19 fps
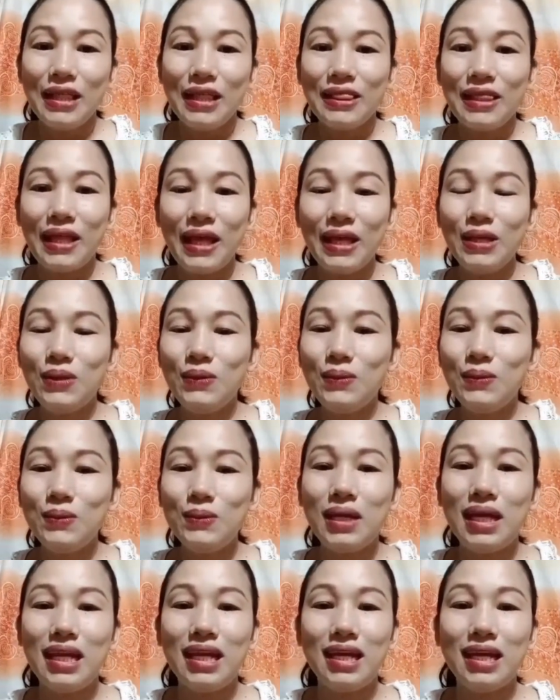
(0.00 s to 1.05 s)
Thank you
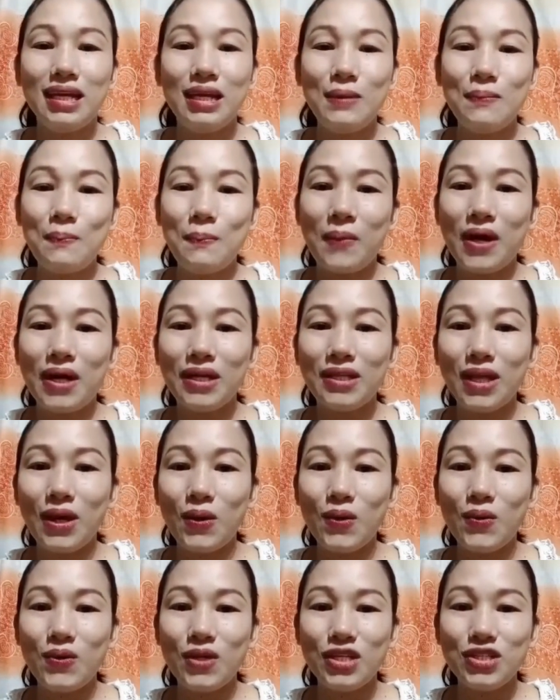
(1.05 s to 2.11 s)
na naging part
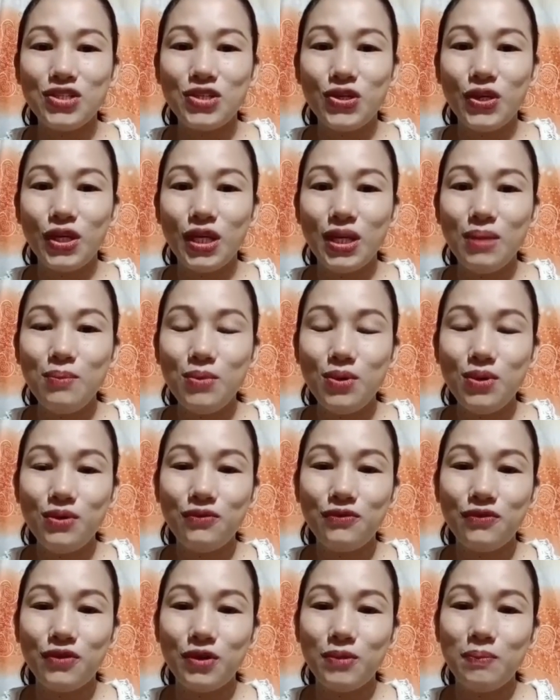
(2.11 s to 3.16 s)
ako ng journey
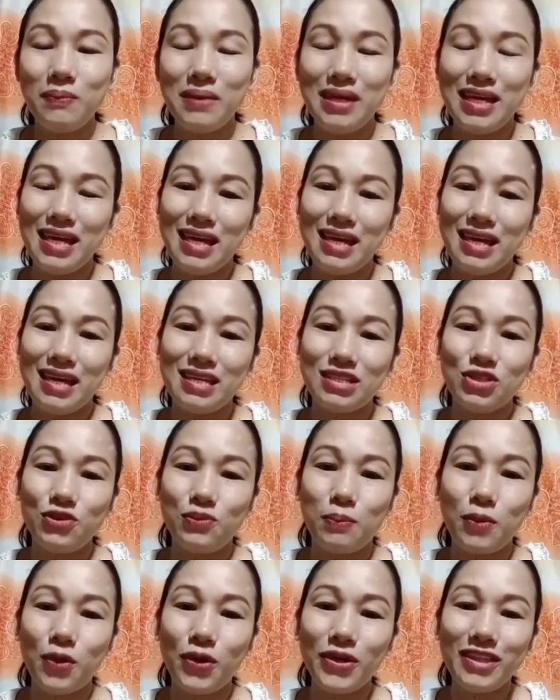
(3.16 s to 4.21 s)
mo for being a
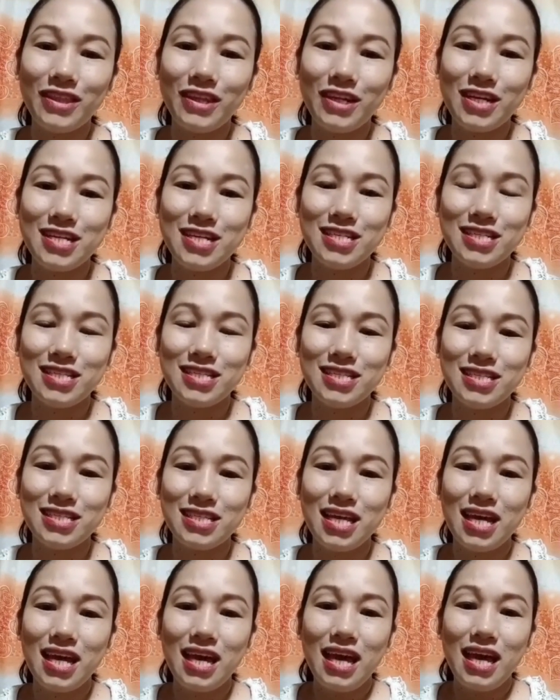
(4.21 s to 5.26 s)
supporters.
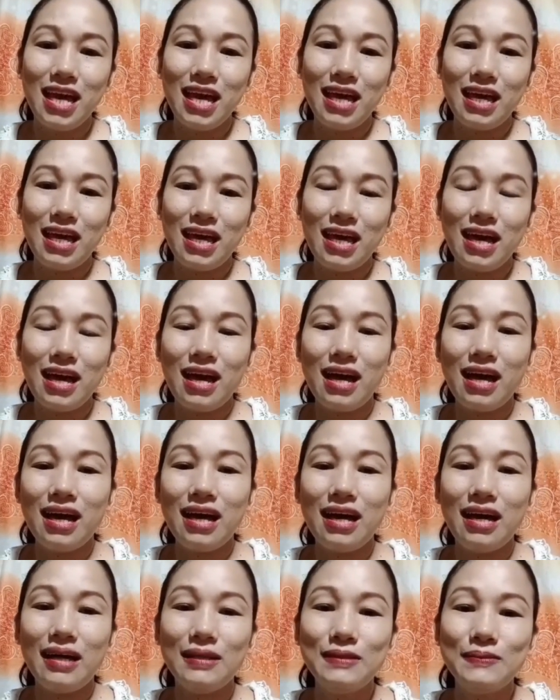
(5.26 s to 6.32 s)

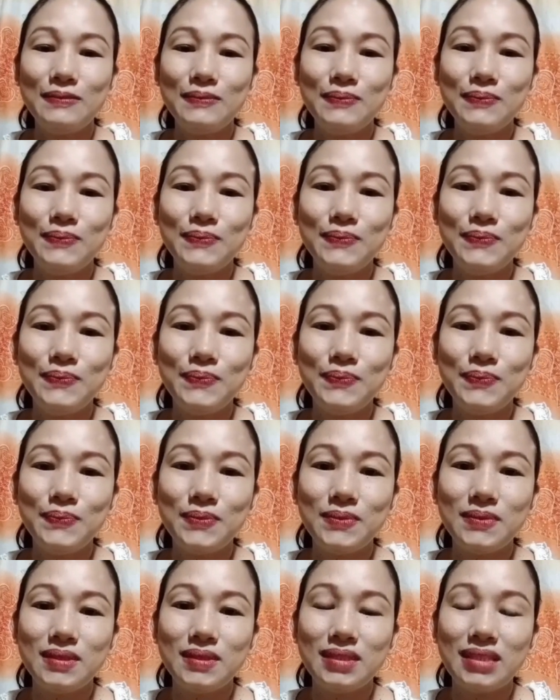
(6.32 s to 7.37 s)
At
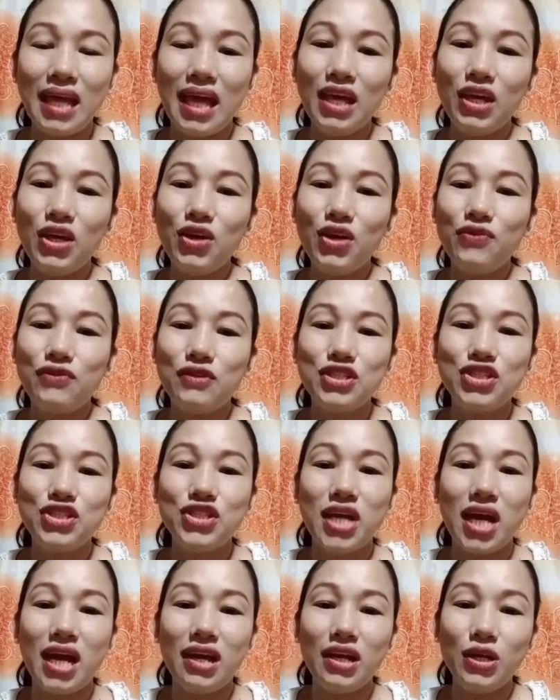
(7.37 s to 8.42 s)
thank you for
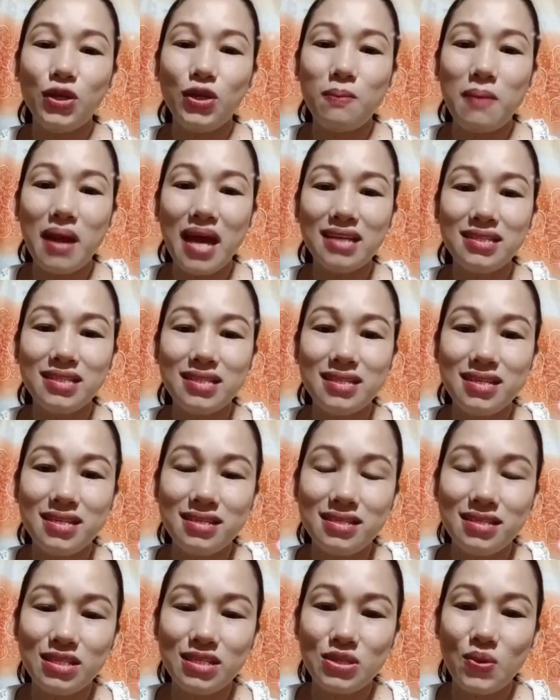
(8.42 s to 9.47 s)
sharing your
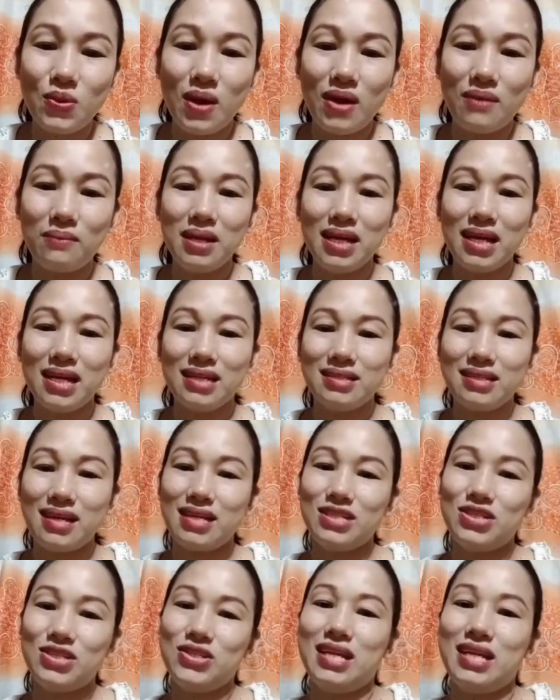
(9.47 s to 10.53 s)
blessings to every
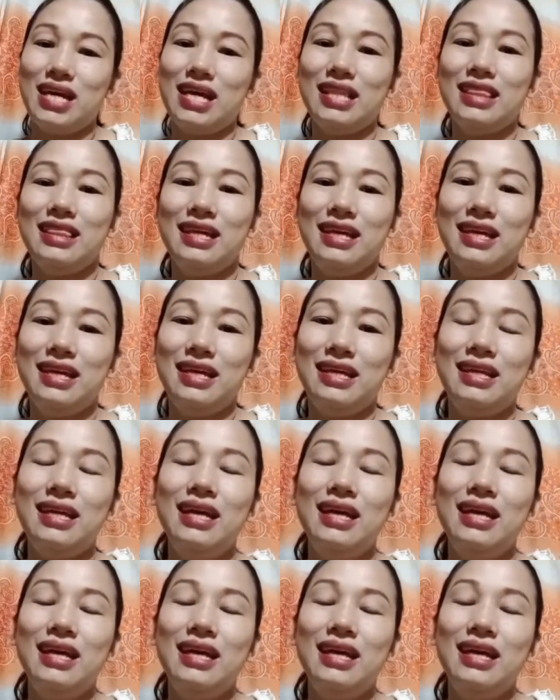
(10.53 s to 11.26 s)
kasacho natin.